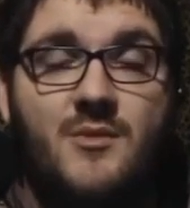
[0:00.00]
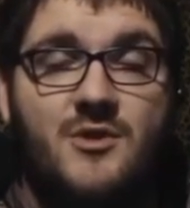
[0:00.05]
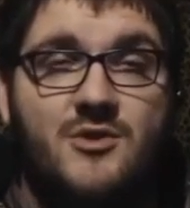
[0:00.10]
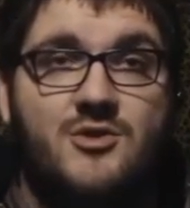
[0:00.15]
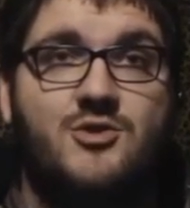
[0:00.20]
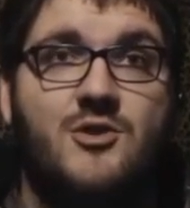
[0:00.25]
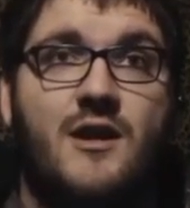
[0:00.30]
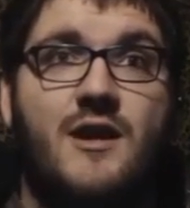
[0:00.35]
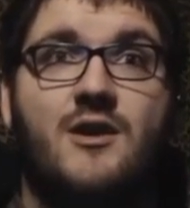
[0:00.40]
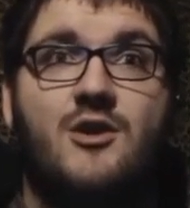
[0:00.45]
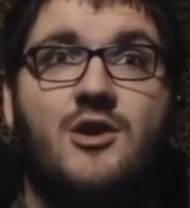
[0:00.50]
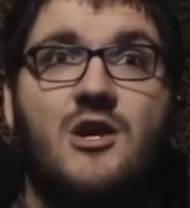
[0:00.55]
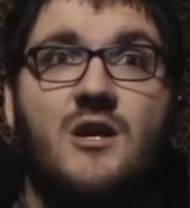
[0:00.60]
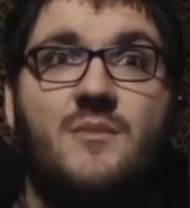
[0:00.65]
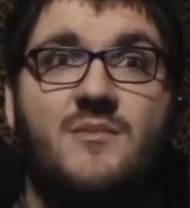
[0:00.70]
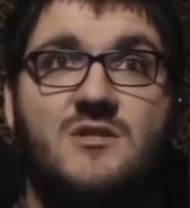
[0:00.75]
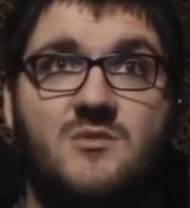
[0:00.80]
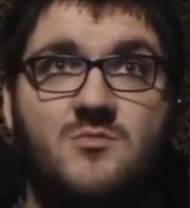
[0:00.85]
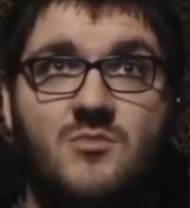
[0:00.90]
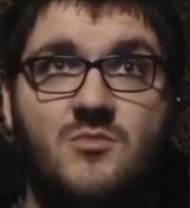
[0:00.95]
I'm going to try and
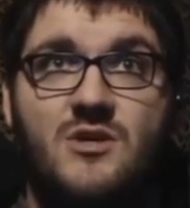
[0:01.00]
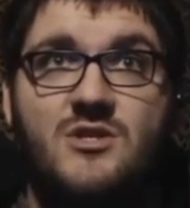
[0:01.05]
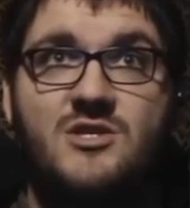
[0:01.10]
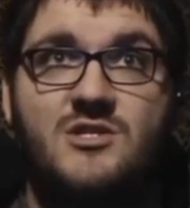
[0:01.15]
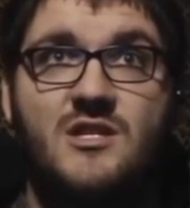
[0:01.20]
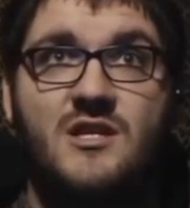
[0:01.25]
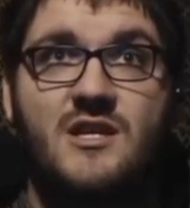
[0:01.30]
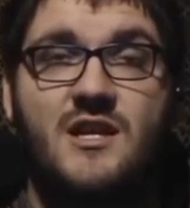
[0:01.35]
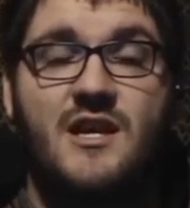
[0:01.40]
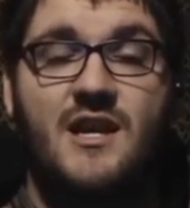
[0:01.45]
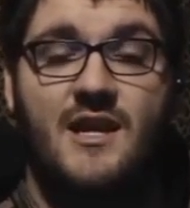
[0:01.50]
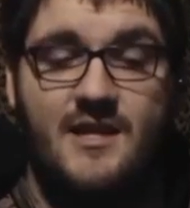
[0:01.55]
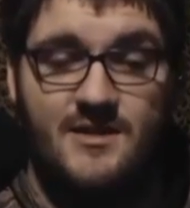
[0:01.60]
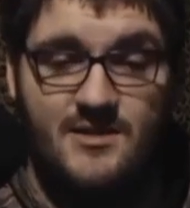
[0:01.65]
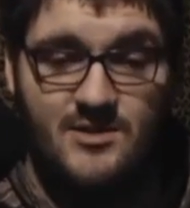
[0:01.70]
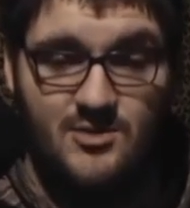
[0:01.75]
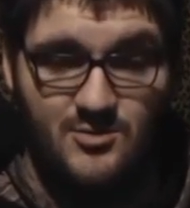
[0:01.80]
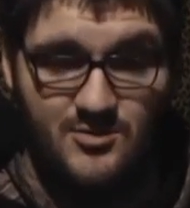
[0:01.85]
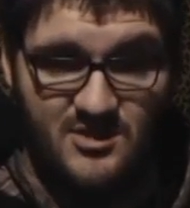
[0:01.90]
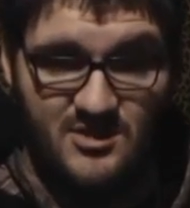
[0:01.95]
cram as much as I
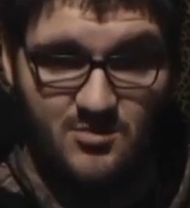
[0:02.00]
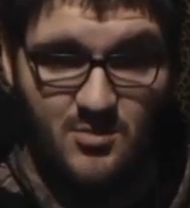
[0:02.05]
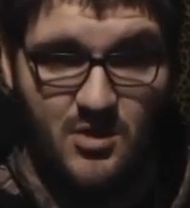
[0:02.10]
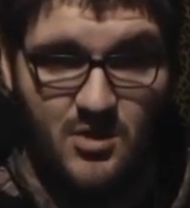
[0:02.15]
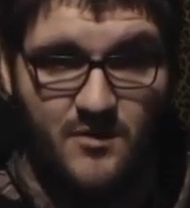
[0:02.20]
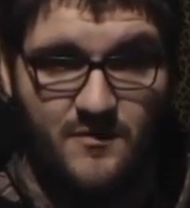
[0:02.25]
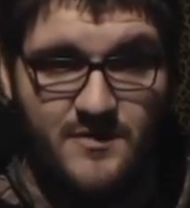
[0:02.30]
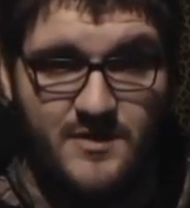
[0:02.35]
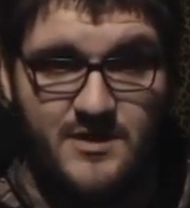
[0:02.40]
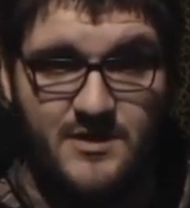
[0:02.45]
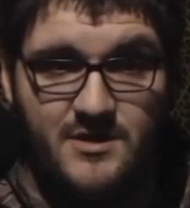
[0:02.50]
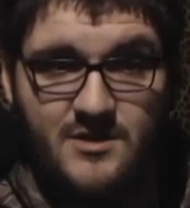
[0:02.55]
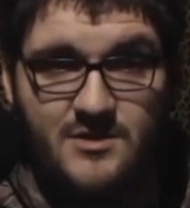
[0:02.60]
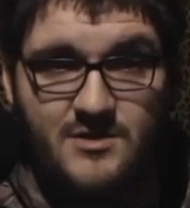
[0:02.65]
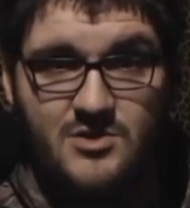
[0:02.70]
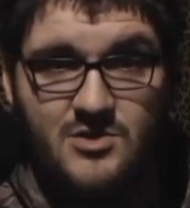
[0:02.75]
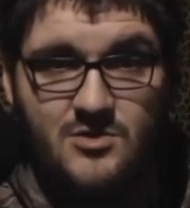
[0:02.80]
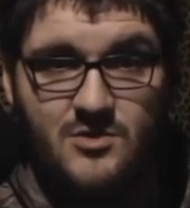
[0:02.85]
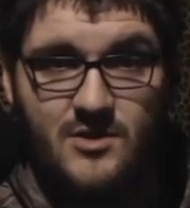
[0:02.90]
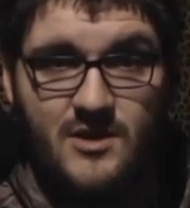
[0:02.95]
can into a small
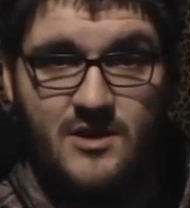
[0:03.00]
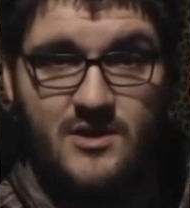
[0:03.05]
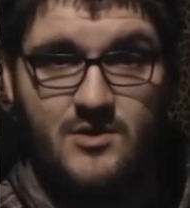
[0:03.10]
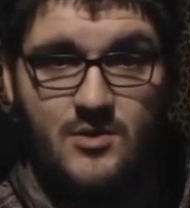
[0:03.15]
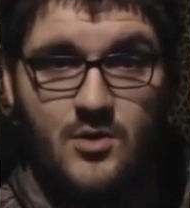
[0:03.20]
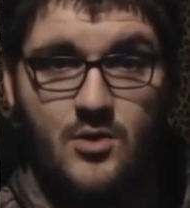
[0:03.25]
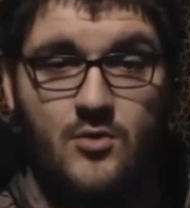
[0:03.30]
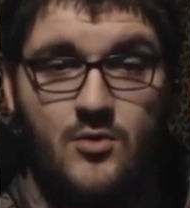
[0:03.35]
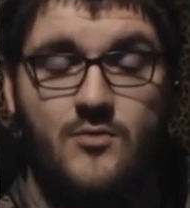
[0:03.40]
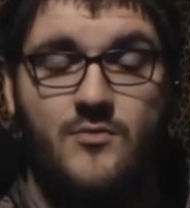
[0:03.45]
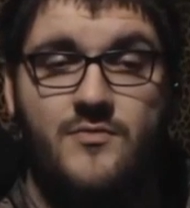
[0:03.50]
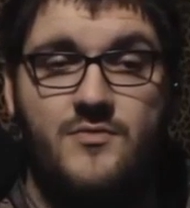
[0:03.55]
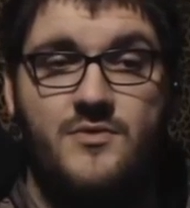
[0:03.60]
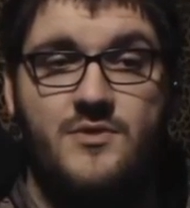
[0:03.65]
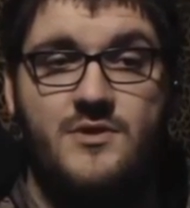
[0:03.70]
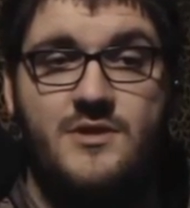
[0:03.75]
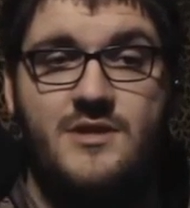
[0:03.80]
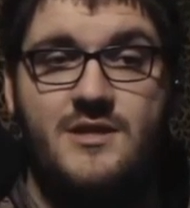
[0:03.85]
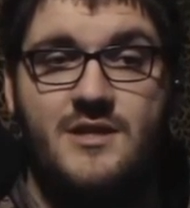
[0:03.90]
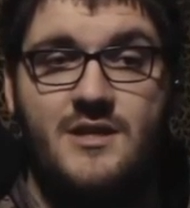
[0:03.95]
video so I can
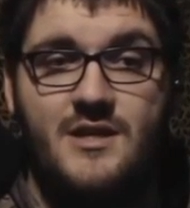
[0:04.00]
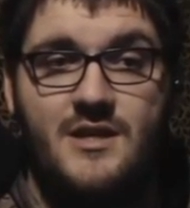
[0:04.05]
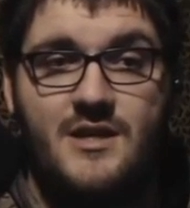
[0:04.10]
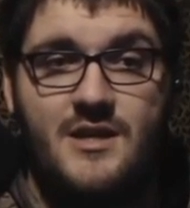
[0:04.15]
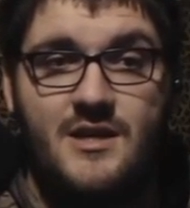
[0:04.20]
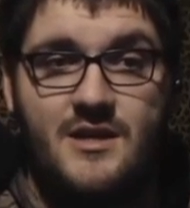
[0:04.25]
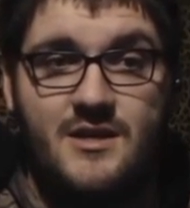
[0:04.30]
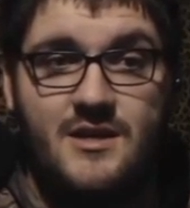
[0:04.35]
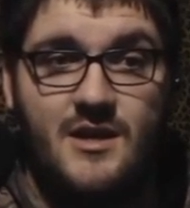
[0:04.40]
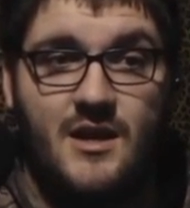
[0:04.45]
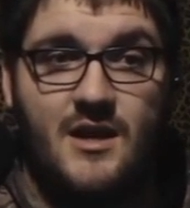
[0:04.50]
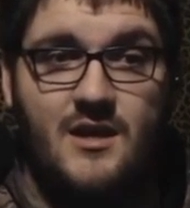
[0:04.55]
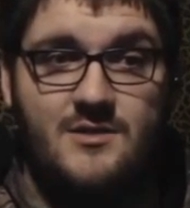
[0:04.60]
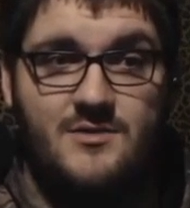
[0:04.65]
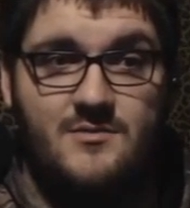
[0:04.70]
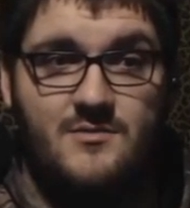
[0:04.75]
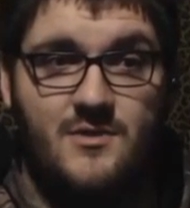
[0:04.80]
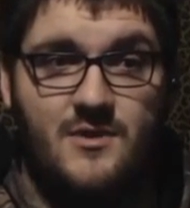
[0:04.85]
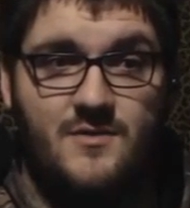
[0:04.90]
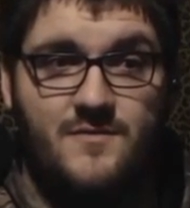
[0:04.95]
hopefully
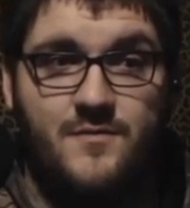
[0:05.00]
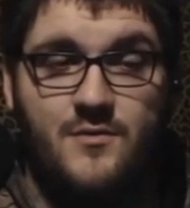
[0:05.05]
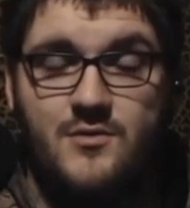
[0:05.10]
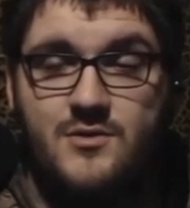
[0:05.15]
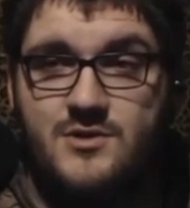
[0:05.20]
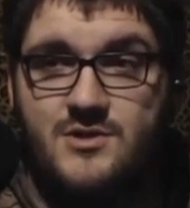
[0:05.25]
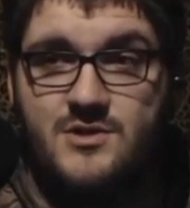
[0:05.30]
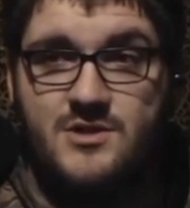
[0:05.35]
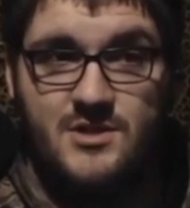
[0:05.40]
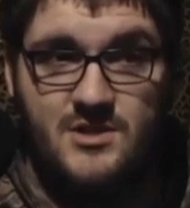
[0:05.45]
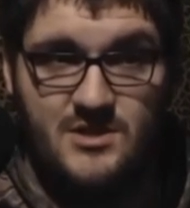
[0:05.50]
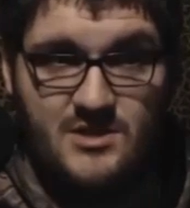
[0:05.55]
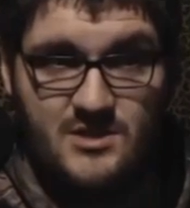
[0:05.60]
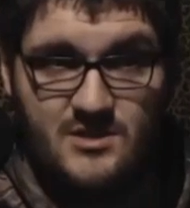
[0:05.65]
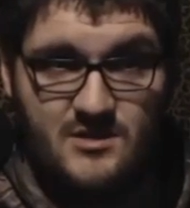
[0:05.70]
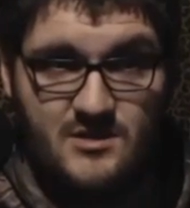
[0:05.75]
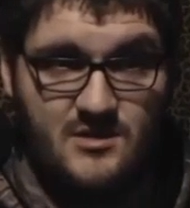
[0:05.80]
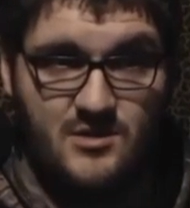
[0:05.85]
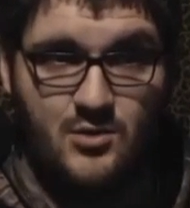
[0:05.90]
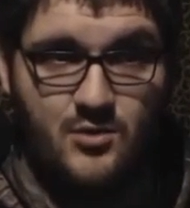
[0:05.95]
not force
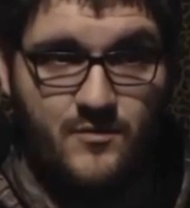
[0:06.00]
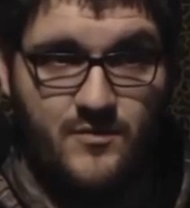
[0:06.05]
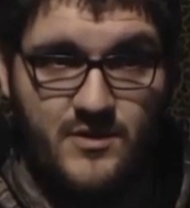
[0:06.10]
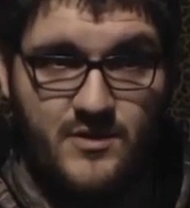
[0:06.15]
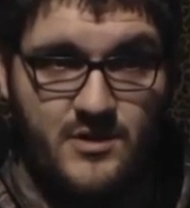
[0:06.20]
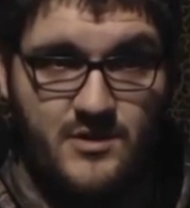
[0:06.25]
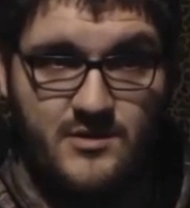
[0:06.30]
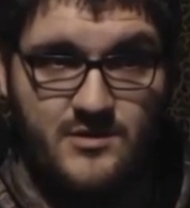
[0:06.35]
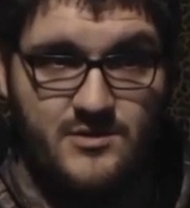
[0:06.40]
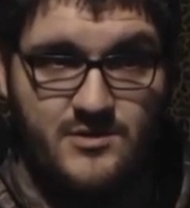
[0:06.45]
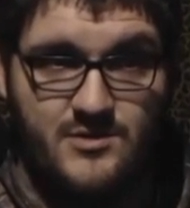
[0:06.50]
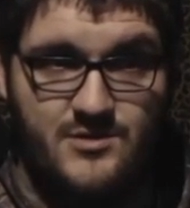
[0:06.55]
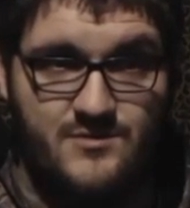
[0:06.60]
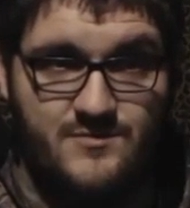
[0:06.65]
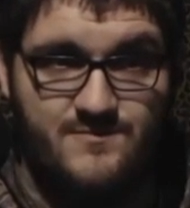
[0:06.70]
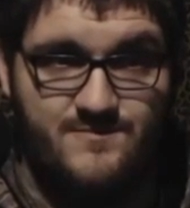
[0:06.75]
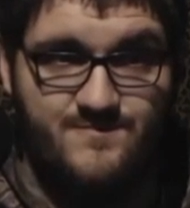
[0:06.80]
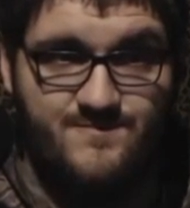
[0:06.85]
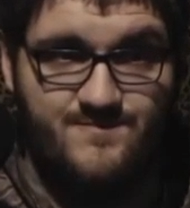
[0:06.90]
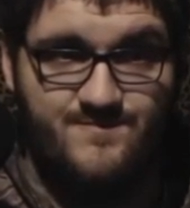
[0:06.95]
this into 2
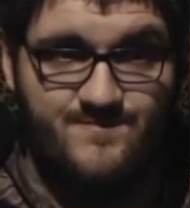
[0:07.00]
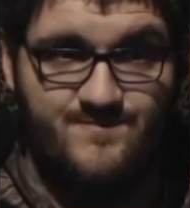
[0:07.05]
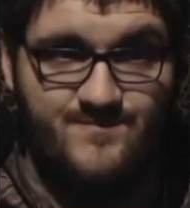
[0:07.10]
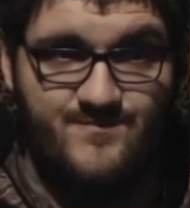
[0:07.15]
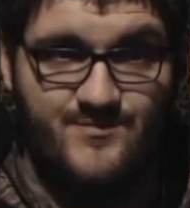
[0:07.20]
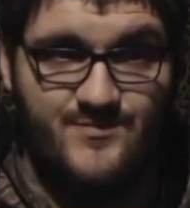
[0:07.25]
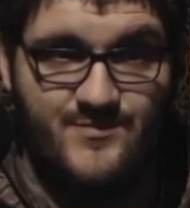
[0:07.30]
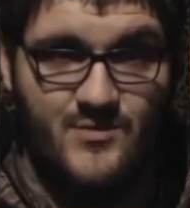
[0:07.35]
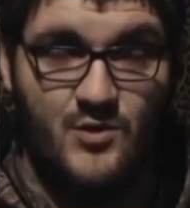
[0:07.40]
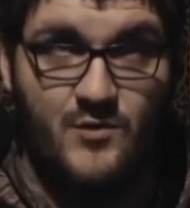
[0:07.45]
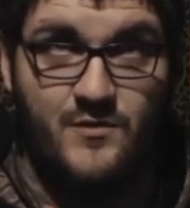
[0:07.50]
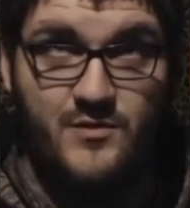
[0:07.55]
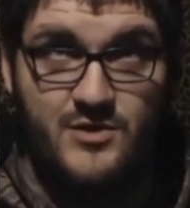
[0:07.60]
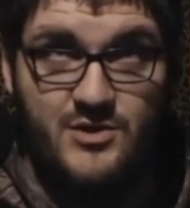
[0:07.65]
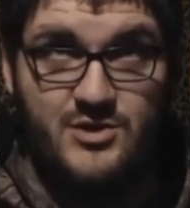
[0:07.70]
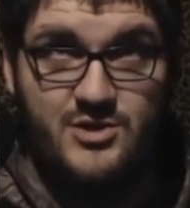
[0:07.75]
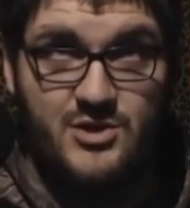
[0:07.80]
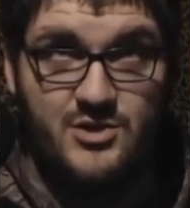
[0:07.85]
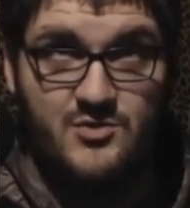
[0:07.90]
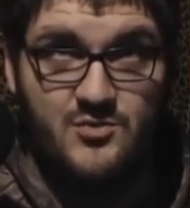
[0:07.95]
videos.
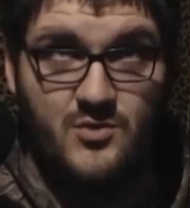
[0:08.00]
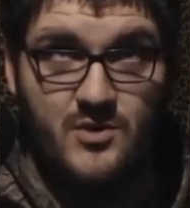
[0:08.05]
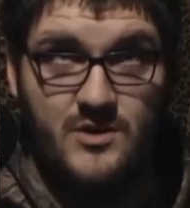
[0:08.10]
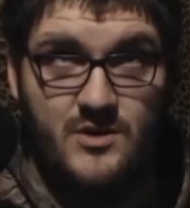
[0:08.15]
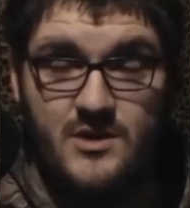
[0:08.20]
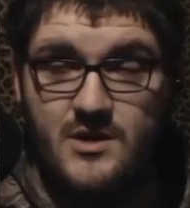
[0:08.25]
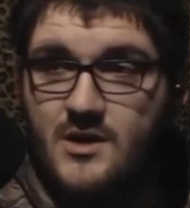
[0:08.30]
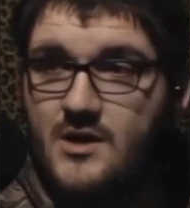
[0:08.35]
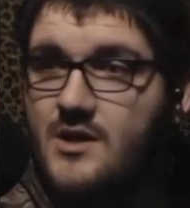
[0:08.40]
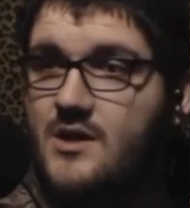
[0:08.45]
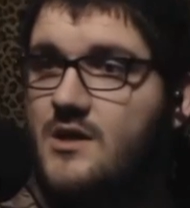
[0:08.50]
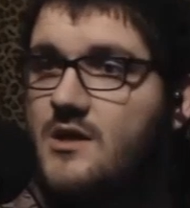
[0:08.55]
Hopefully it's just one.